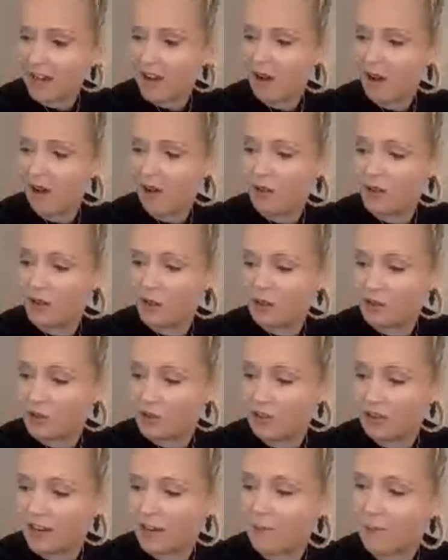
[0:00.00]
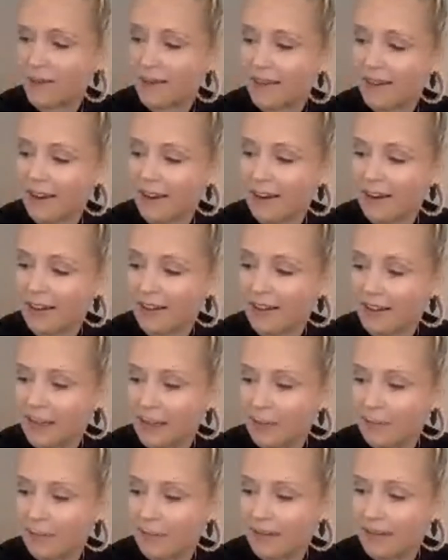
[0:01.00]
Also during my art
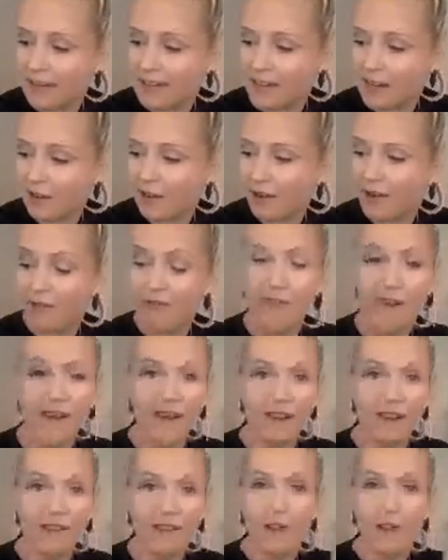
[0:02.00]
camp in south of France,